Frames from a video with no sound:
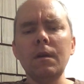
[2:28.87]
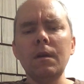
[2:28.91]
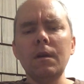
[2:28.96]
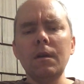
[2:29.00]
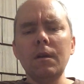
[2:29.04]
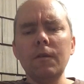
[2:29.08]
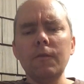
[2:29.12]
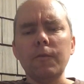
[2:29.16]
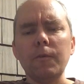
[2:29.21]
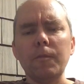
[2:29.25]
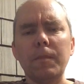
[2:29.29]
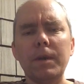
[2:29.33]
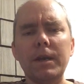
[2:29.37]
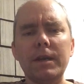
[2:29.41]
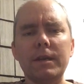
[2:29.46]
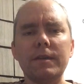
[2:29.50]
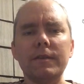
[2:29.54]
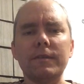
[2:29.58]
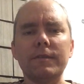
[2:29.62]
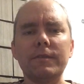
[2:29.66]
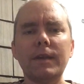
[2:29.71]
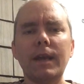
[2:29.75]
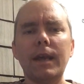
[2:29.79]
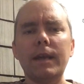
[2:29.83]
for me
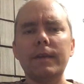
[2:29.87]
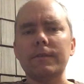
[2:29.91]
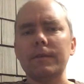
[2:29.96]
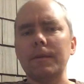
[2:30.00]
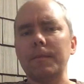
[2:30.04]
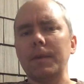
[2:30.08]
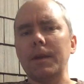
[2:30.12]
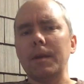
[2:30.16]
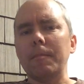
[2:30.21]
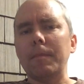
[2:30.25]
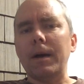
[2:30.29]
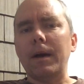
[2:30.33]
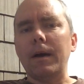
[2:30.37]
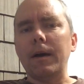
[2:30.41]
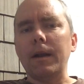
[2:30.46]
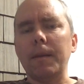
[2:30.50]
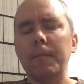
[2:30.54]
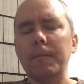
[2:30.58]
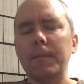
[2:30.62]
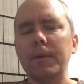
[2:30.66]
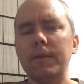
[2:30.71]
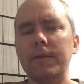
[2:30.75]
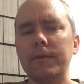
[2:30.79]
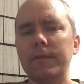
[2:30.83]
to say something about,
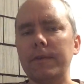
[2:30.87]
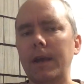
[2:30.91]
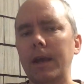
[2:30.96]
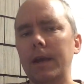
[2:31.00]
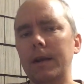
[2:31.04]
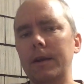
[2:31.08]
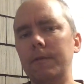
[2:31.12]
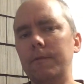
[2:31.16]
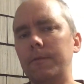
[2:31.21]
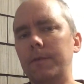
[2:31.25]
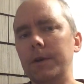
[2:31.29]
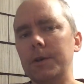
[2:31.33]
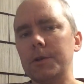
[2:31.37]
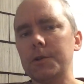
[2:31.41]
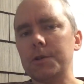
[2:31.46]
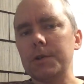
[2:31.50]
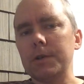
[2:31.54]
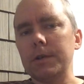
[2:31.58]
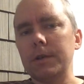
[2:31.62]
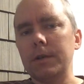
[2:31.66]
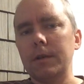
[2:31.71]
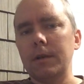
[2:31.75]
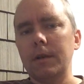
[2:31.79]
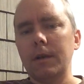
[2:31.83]
I'm going to say it in
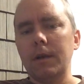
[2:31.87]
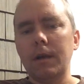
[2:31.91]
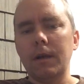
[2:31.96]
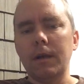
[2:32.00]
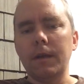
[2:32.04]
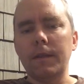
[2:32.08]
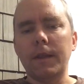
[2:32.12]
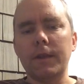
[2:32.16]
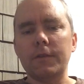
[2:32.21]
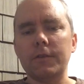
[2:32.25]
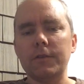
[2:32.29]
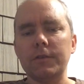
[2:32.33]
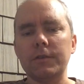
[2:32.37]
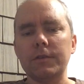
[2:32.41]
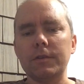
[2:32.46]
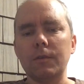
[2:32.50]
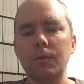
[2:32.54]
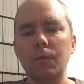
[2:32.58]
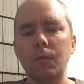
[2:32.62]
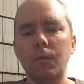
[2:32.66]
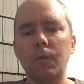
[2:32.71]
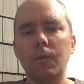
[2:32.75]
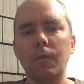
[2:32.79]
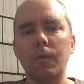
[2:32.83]
fiction. That's just
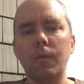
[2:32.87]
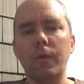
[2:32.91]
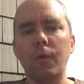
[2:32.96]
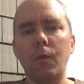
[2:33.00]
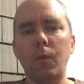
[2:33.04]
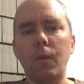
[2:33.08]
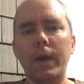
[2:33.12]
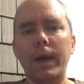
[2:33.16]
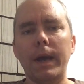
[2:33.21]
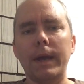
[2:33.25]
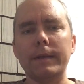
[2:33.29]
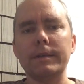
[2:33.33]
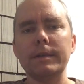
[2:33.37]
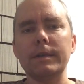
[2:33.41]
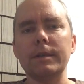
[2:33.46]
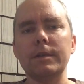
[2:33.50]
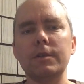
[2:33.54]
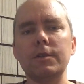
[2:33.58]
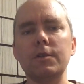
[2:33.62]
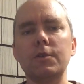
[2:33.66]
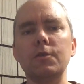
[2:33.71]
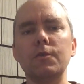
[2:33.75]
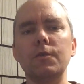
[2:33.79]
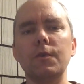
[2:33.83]
the way I tend
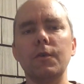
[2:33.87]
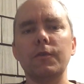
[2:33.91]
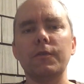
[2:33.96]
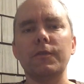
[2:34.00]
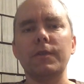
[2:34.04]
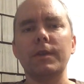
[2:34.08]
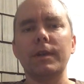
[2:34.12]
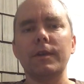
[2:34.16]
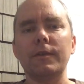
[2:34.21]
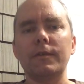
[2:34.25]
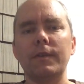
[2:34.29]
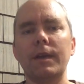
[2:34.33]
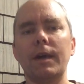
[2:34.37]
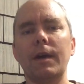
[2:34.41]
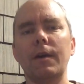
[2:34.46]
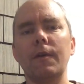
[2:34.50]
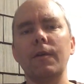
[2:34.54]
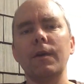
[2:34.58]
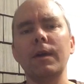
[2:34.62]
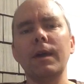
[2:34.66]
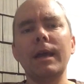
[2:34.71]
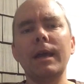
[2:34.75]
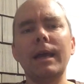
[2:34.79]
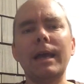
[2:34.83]
to do those things
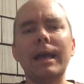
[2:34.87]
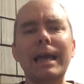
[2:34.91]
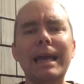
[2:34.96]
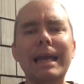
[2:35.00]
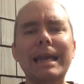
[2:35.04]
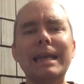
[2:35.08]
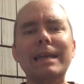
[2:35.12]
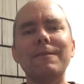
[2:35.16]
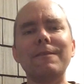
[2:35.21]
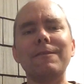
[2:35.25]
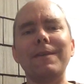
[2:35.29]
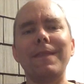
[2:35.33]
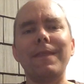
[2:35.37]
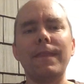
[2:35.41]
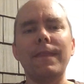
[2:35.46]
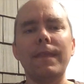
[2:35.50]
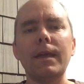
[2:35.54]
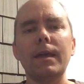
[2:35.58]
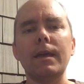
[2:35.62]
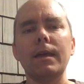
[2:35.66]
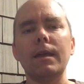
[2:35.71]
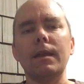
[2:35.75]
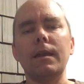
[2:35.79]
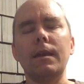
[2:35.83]
now. And even
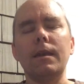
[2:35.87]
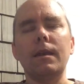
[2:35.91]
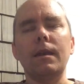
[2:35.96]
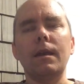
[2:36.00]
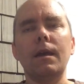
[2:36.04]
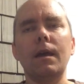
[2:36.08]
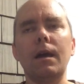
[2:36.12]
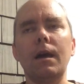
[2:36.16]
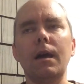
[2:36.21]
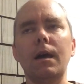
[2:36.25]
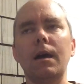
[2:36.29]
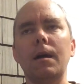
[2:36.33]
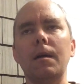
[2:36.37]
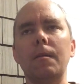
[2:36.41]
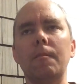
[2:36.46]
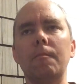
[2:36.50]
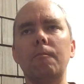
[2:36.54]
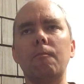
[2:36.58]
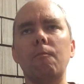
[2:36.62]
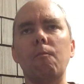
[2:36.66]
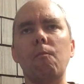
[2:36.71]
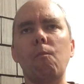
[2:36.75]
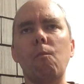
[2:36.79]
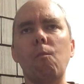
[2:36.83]
then,
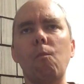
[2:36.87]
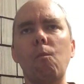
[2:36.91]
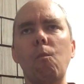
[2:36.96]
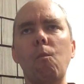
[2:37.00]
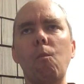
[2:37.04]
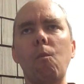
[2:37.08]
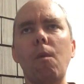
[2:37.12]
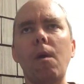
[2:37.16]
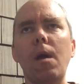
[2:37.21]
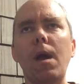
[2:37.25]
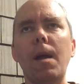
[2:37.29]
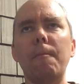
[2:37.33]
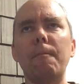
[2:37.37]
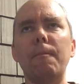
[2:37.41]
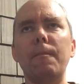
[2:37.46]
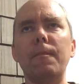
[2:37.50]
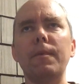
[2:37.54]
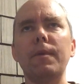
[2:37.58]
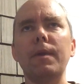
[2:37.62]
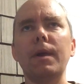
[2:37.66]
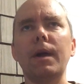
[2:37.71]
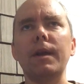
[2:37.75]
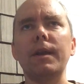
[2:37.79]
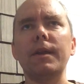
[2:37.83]
I'm
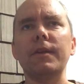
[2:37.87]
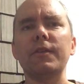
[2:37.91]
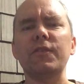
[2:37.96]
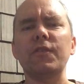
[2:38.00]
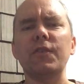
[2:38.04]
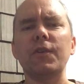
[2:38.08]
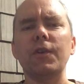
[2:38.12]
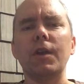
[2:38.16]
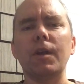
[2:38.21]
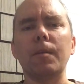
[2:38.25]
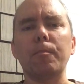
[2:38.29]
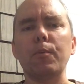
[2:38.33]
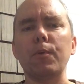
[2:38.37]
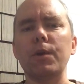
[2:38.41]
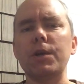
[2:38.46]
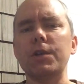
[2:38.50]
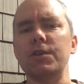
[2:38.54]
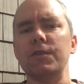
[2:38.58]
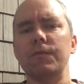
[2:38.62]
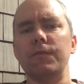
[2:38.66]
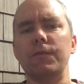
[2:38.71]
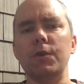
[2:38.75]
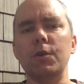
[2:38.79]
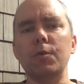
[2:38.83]
not necessarily going to
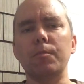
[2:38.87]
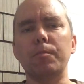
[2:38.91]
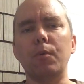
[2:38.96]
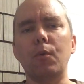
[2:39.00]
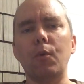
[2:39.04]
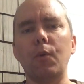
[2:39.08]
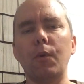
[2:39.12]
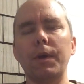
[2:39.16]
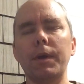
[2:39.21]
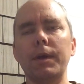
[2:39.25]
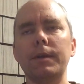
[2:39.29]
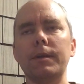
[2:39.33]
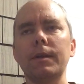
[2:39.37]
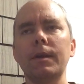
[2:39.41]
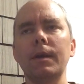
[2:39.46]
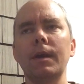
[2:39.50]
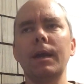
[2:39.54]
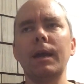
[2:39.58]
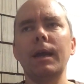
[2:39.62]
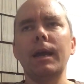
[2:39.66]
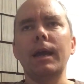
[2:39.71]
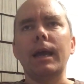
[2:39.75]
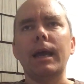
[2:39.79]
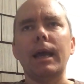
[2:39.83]
preach a viewpoint,
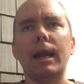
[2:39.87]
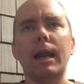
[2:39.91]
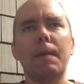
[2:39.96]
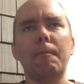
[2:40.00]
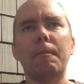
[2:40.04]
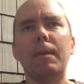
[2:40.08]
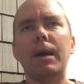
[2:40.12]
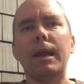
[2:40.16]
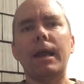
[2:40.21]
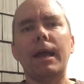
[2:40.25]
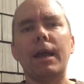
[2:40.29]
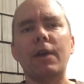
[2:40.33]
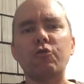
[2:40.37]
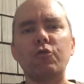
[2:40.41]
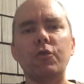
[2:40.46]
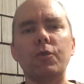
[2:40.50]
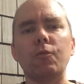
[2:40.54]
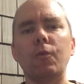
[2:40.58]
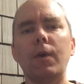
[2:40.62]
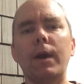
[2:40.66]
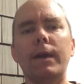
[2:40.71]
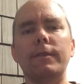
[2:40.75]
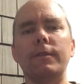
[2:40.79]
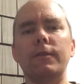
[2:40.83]
and I might actually
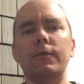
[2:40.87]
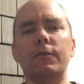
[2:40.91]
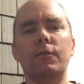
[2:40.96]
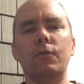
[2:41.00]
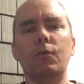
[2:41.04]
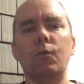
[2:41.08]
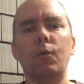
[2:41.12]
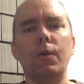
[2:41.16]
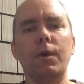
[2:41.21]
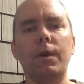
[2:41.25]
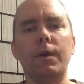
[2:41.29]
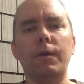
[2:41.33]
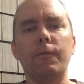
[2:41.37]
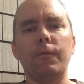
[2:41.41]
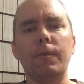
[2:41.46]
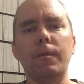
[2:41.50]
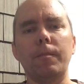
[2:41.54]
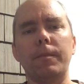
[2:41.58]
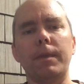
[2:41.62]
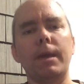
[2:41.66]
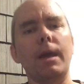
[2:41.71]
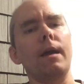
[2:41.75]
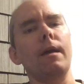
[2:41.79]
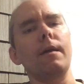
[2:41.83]
write the story
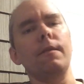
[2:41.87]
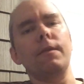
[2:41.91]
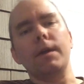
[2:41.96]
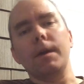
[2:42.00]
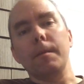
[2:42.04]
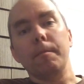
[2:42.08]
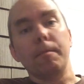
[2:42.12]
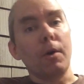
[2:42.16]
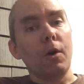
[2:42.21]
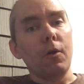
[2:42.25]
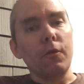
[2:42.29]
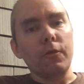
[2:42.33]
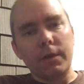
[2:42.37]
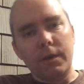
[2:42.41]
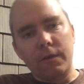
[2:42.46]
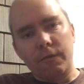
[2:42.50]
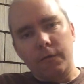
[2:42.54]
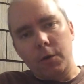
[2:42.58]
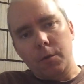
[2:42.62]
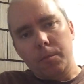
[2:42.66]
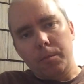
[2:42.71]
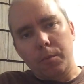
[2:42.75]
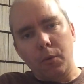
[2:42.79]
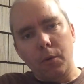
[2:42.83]
from the opposing
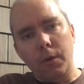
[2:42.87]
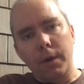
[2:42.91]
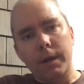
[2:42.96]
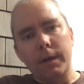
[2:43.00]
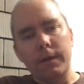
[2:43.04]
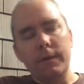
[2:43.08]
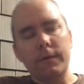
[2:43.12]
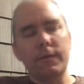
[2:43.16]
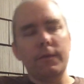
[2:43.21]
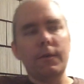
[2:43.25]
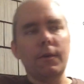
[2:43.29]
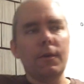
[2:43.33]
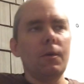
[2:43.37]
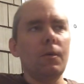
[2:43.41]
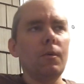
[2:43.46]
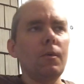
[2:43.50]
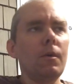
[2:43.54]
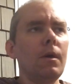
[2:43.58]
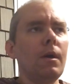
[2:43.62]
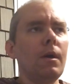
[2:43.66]
viewpoint. So